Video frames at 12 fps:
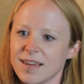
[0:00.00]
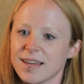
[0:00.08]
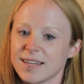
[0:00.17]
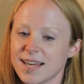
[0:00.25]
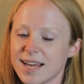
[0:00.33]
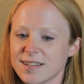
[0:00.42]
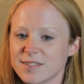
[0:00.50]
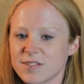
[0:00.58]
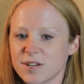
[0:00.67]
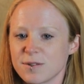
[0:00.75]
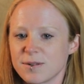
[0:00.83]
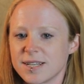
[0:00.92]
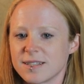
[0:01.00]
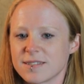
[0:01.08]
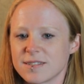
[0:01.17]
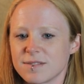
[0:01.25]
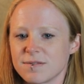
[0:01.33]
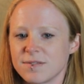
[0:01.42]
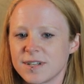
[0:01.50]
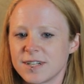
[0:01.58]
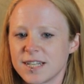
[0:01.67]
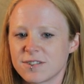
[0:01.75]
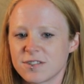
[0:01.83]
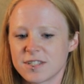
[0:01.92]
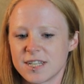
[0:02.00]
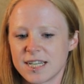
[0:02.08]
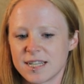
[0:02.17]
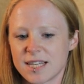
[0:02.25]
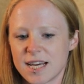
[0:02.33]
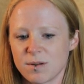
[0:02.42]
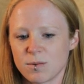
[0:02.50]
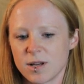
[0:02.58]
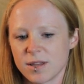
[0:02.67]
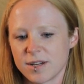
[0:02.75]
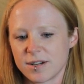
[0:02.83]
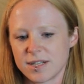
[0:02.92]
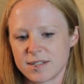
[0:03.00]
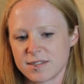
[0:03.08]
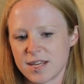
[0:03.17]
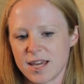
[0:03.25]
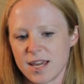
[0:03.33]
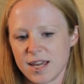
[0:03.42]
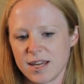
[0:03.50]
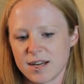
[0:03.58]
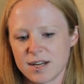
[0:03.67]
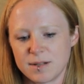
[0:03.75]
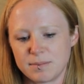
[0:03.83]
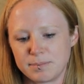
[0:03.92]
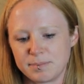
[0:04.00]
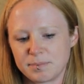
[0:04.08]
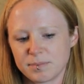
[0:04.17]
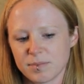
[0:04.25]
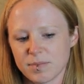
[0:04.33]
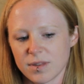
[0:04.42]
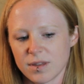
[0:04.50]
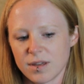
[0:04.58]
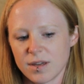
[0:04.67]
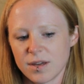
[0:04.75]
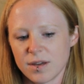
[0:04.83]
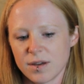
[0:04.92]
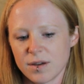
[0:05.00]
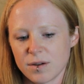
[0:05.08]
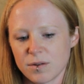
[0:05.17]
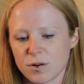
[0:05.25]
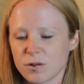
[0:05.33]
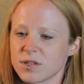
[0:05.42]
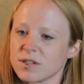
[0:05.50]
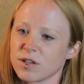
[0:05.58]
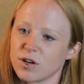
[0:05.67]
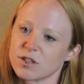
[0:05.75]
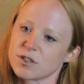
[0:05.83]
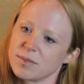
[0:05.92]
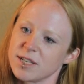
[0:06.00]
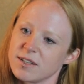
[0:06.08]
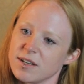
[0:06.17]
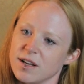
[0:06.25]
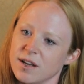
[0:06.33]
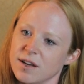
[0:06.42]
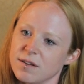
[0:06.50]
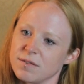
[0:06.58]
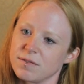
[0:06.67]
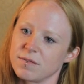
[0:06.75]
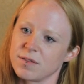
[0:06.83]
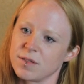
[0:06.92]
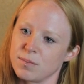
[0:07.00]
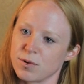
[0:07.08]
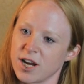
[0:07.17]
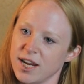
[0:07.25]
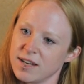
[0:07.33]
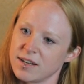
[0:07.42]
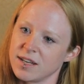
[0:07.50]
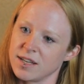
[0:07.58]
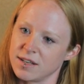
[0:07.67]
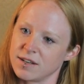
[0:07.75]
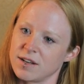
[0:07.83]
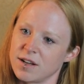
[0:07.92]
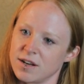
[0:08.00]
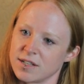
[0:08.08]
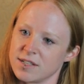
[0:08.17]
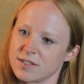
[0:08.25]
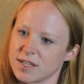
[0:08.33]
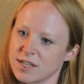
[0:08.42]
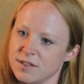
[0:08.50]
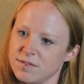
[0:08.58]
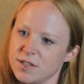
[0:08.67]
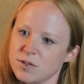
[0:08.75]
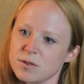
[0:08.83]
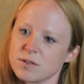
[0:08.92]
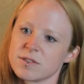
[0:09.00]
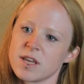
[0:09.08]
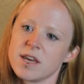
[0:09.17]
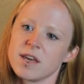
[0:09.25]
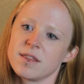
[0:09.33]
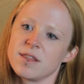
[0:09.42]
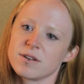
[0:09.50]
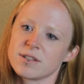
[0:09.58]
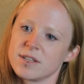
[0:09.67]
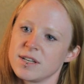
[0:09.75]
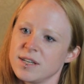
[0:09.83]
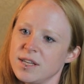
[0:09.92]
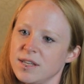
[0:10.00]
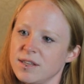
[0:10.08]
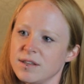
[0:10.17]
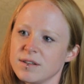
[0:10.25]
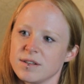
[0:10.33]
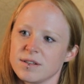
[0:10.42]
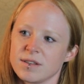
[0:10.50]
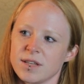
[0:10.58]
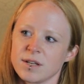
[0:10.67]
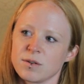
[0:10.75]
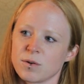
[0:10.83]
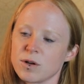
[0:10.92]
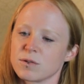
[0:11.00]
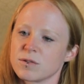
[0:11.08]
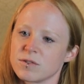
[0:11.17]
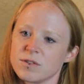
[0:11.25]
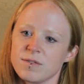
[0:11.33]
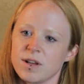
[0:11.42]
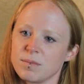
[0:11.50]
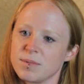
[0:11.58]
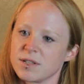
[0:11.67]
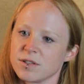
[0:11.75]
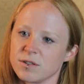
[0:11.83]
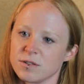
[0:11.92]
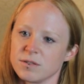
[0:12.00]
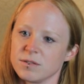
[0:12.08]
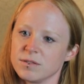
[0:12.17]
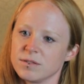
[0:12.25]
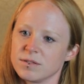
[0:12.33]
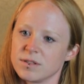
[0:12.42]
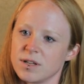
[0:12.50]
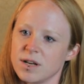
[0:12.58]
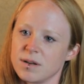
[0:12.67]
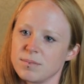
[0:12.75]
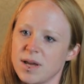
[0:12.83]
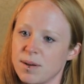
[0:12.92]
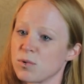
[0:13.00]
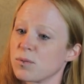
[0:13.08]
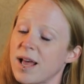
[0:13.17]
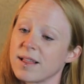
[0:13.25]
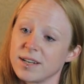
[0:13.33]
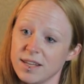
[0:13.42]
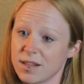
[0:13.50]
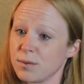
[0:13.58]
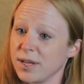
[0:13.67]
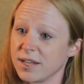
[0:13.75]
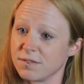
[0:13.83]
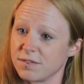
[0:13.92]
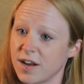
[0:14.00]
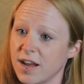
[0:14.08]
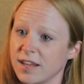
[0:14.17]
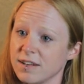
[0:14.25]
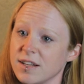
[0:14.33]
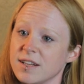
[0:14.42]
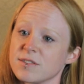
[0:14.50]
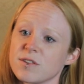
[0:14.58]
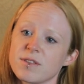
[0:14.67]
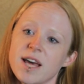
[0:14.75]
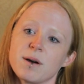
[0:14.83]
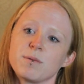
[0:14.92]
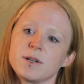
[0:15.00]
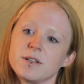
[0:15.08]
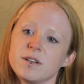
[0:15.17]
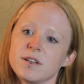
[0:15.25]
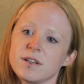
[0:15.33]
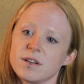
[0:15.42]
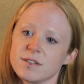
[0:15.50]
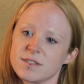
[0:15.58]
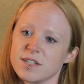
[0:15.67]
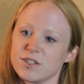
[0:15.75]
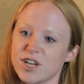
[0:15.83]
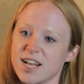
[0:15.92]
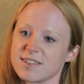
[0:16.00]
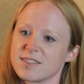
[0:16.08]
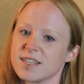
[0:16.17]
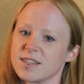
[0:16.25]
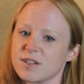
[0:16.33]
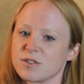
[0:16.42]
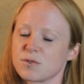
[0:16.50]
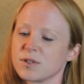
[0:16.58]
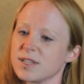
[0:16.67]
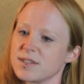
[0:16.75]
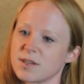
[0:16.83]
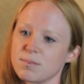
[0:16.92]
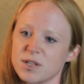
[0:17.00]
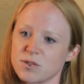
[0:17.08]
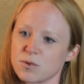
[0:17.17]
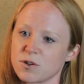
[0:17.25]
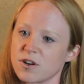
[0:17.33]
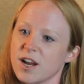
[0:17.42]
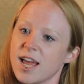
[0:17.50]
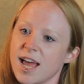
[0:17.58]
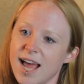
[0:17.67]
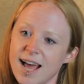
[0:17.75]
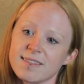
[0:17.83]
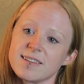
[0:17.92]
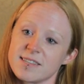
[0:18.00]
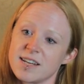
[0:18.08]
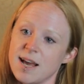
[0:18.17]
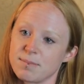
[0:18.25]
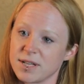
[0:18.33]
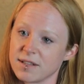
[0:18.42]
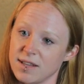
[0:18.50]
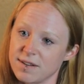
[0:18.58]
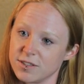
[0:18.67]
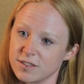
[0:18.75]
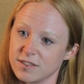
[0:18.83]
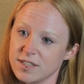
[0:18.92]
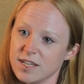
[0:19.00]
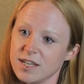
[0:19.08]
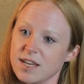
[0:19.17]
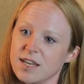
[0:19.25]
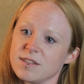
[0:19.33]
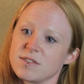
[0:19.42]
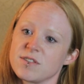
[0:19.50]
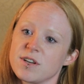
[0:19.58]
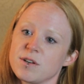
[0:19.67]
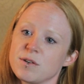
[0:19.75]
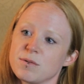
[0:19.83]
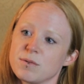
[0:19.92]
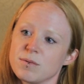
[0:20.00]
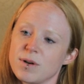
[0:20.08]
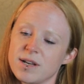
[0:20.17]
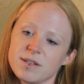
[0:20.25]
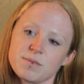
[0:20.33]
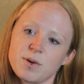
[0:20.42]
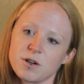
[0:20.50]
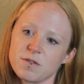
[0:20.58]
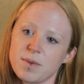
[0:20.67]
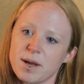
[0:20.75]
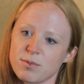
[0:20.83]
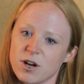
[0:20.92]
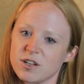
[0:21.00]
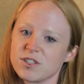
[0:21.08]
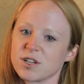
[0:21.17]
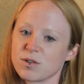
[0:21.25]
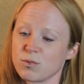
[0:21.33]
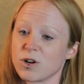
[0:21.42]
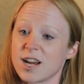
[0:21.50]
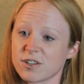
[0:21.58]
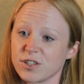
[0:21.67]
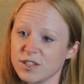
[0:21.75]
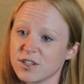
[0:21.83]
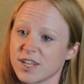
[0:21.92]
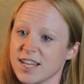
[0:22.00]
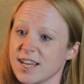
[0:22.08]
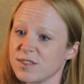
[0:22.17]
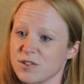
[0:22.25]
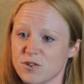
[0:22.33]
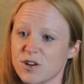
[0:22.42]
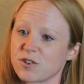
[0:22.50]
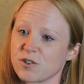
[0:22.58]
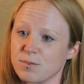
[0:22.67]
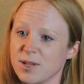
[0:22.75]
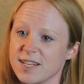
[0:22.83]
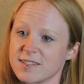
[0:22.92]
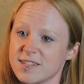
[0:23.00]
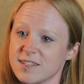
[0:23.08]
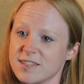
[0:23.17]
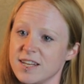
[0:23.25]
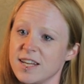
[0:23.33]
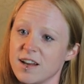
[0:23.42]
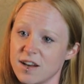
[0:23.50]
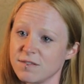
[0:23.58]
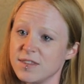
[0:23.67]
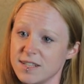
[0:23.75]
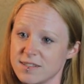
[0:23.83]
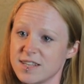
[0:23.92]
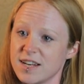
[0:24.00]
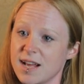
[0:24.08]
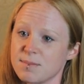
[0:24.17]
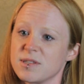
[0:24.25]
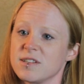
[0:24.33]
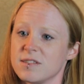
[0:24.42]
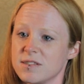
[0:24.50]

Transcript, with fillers: Yeah, so it's very interesting in that while there is a um, gross enlargement of the brain in autistic individuals, there isn't any like gross developmental um, abnormality that we can find. And so that would suggest that there's really some disorder at the synaptic level. And so, as part of my project, we're actually looking at the structural plasticity of these synapses